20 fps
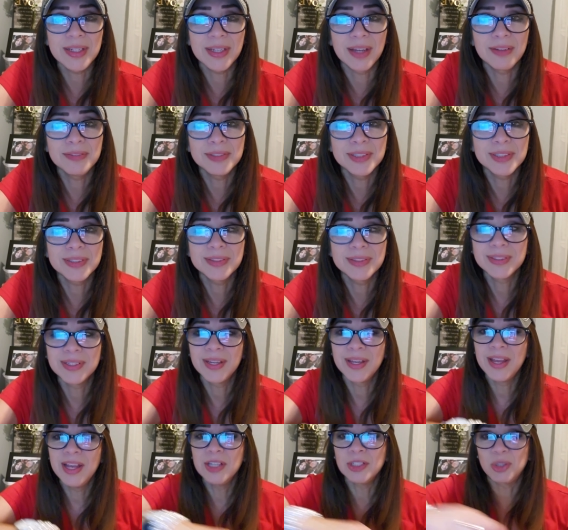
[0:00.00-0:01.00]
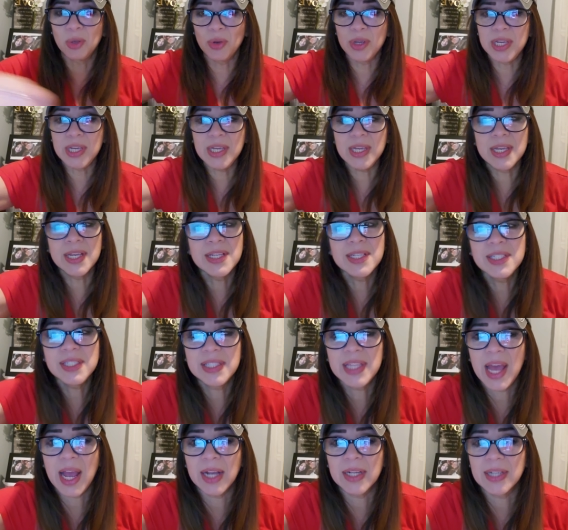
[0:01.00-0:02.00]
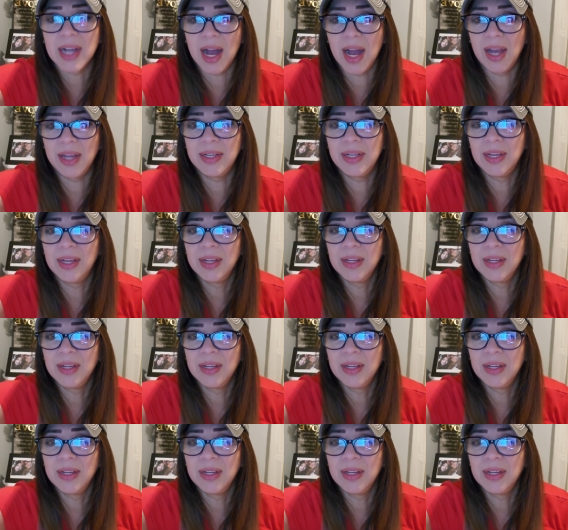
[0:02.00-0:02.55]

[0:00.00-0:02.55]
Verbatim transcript: loves. So he is that God.